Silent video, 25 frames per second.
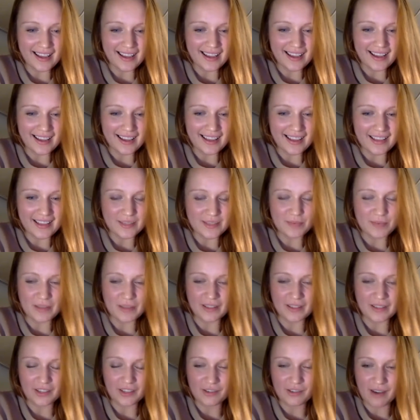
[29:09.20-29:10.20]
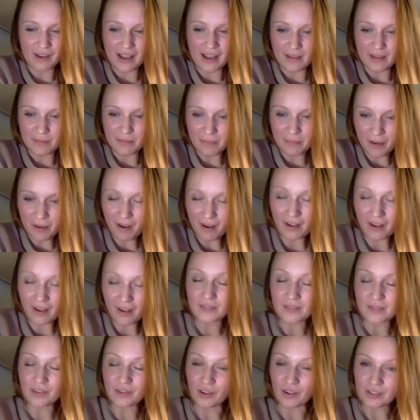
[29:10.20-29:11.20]
It's been a great part of
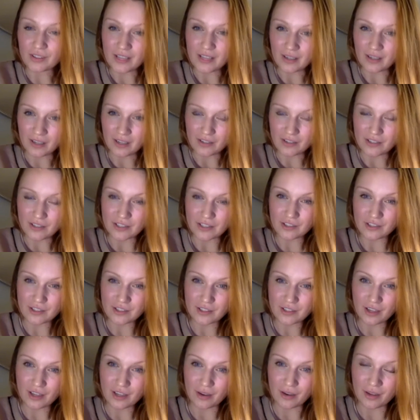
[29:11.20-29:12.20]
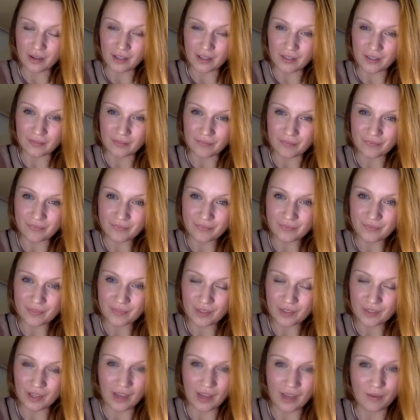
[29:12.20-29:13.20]
lockdown, actually, just going,
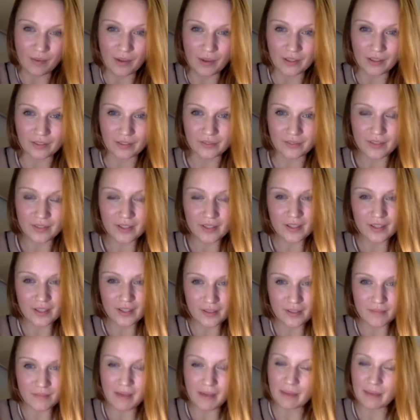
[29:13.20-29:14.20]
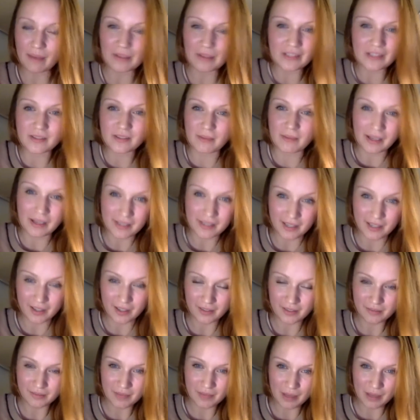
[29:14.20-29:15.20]
okay, well, maybe it doesn't matter.
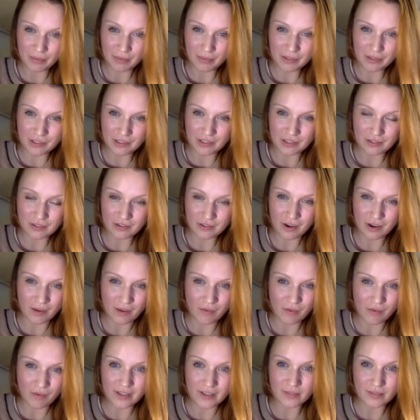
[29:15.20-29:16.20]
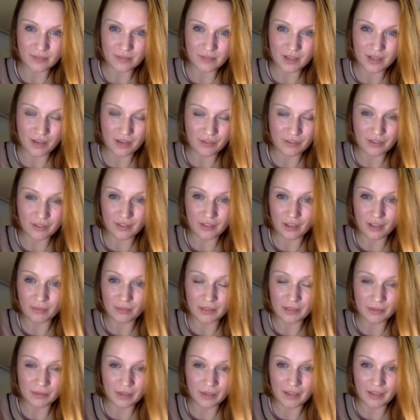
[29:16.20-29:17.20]
Maybe just try and write some stuff and
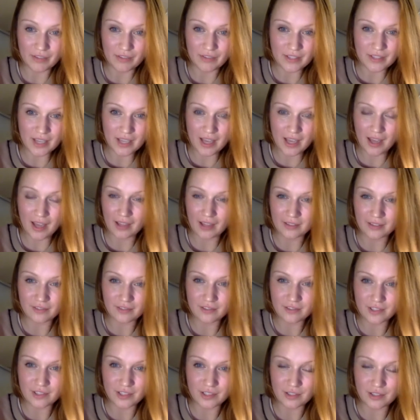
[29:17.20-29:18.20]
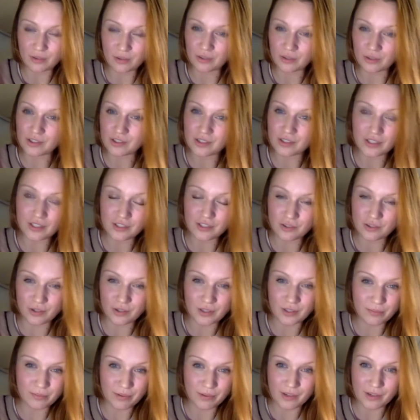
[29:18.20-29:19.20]
nobody will ever see it, and you'll just enjoy
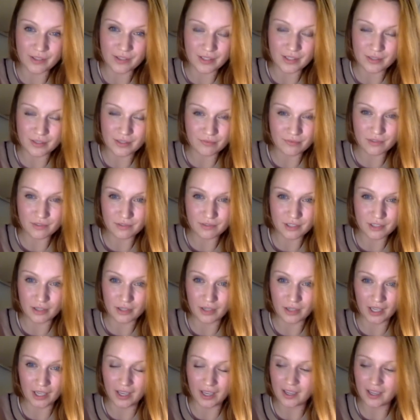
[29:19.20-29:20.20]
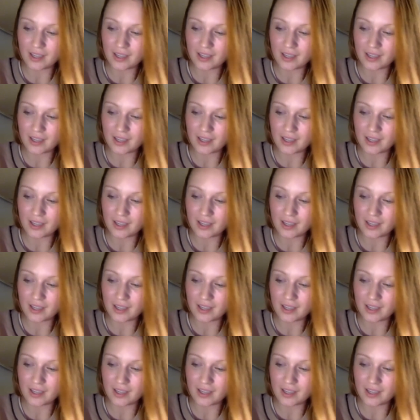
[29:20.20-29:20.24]
the process of doing it.